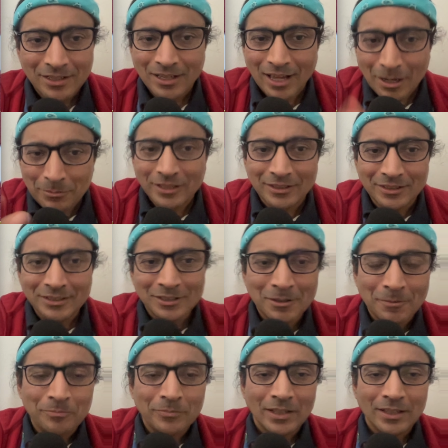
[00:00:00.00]
Amaranth
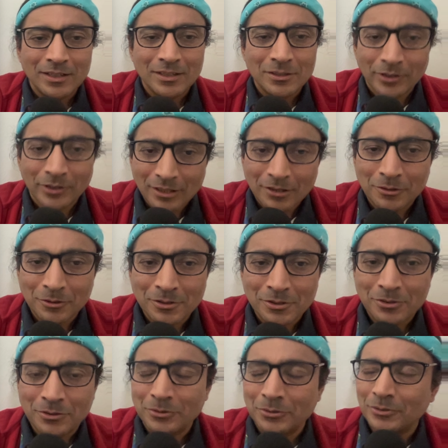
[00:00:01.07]
is very close
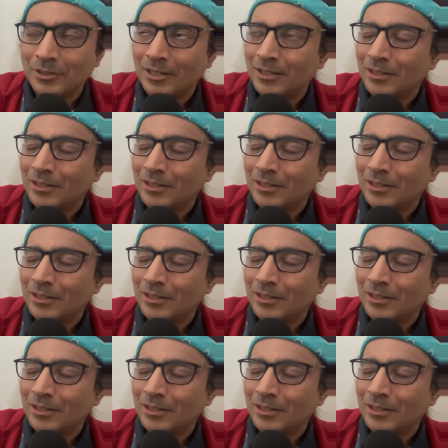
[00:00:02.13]
to